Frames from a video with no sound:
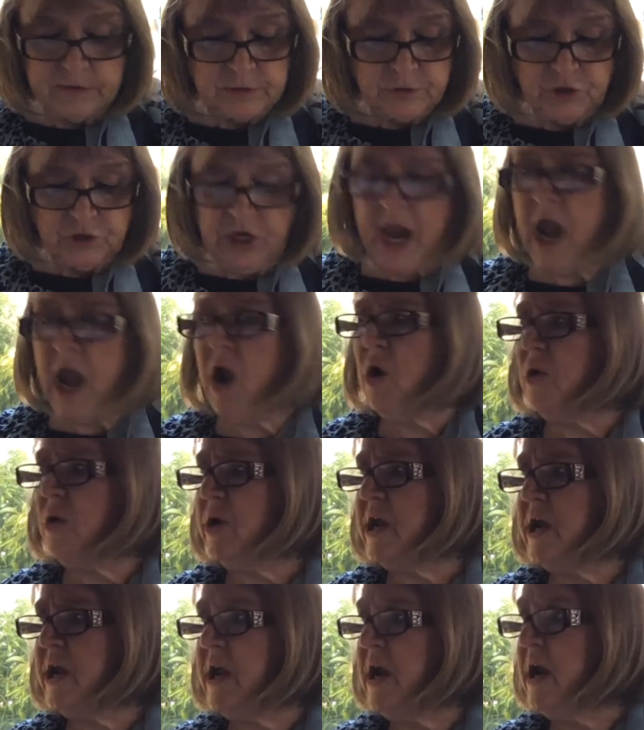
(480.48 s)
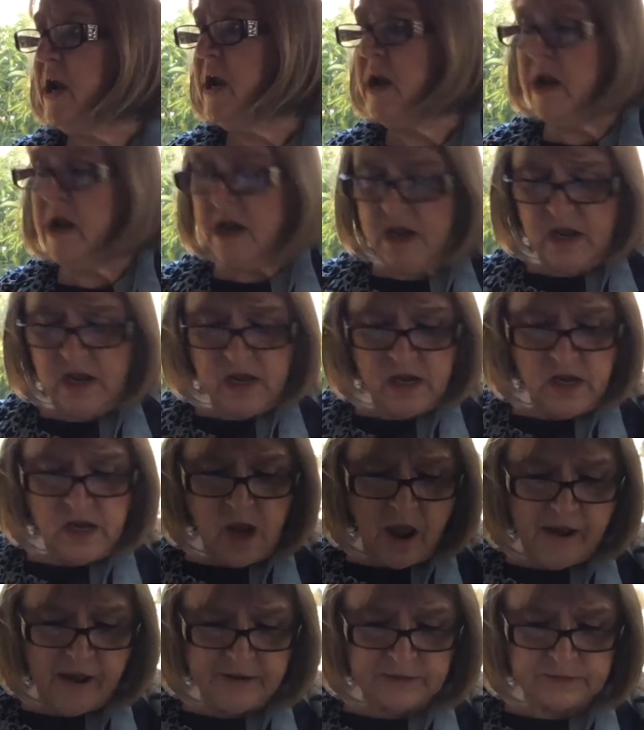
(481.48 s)
Jerry!
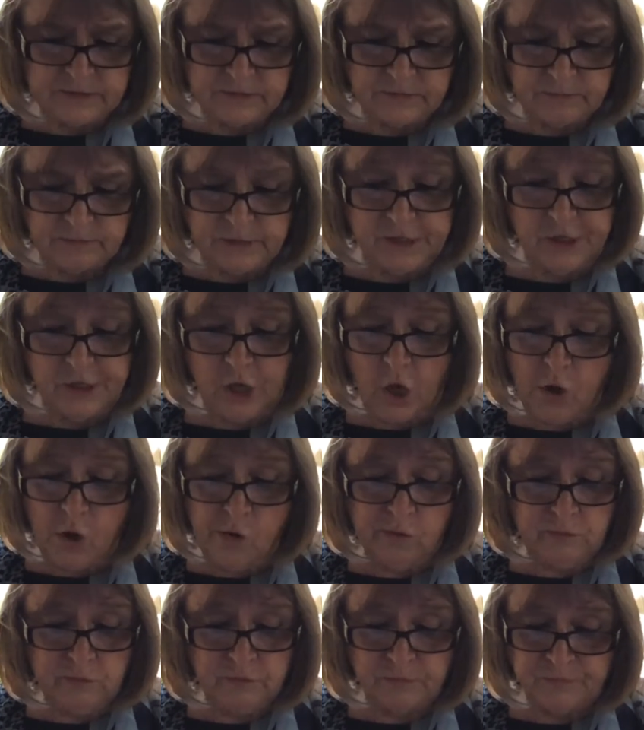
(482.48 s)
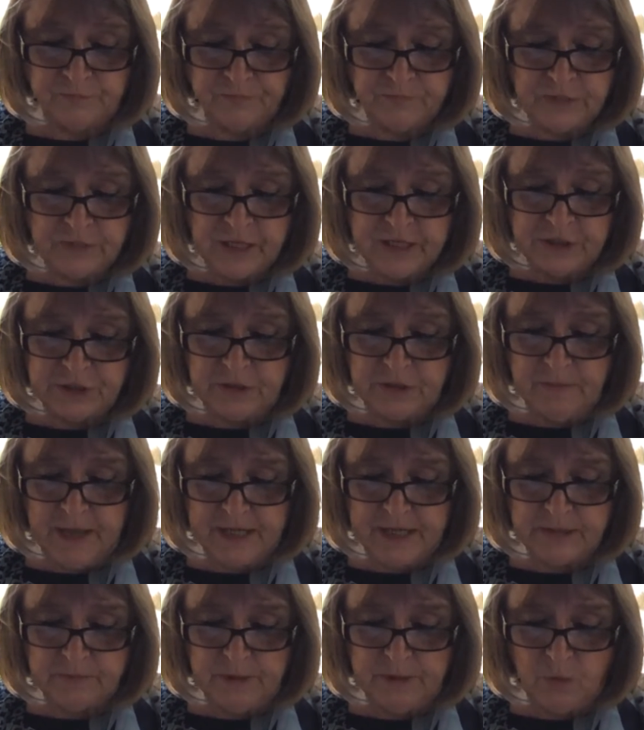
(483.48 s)
But no, she
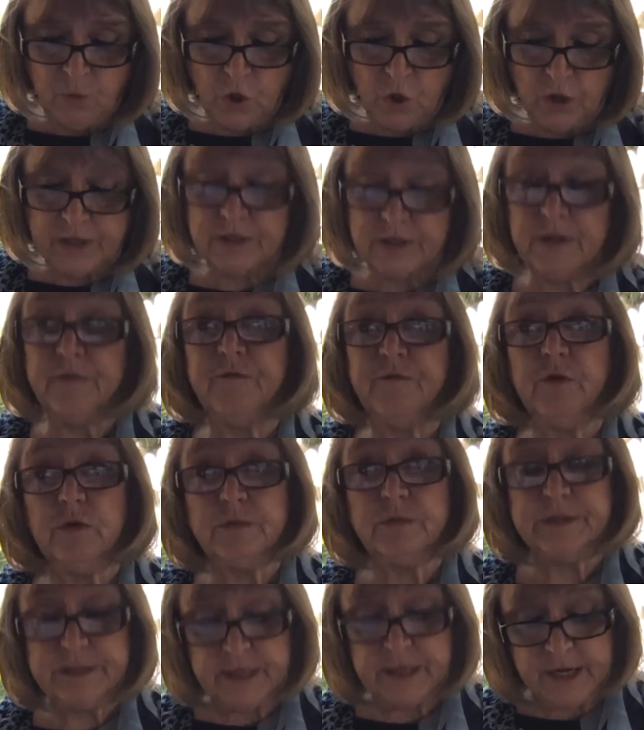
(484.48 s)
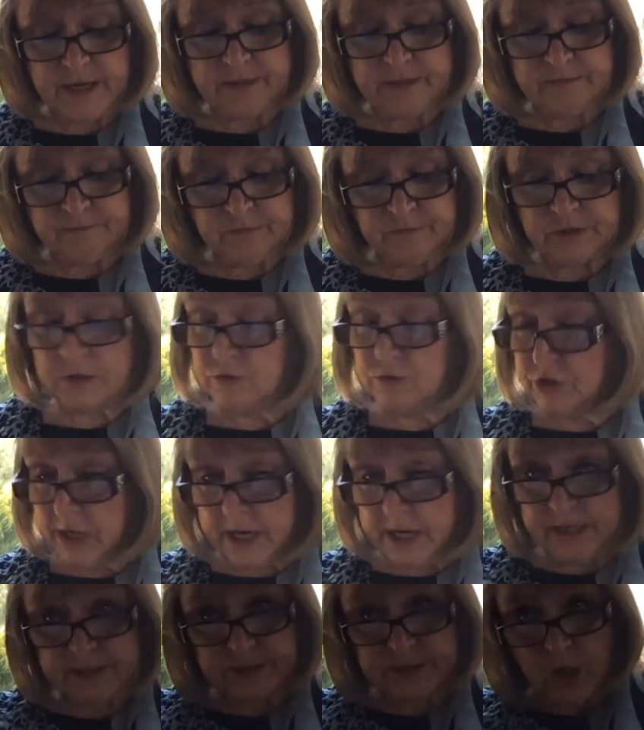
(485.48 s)
makes me work at the fruit stand. So Jade is